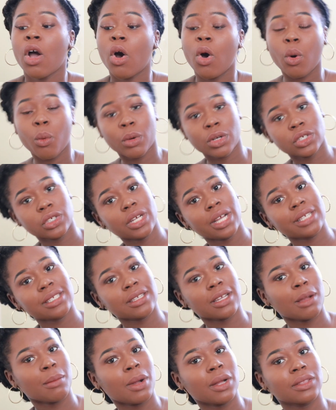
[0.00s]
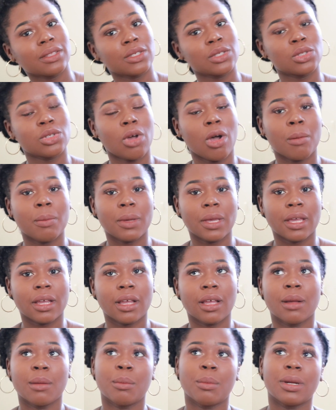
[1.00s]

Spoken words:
oh, what do you guys think about this topic?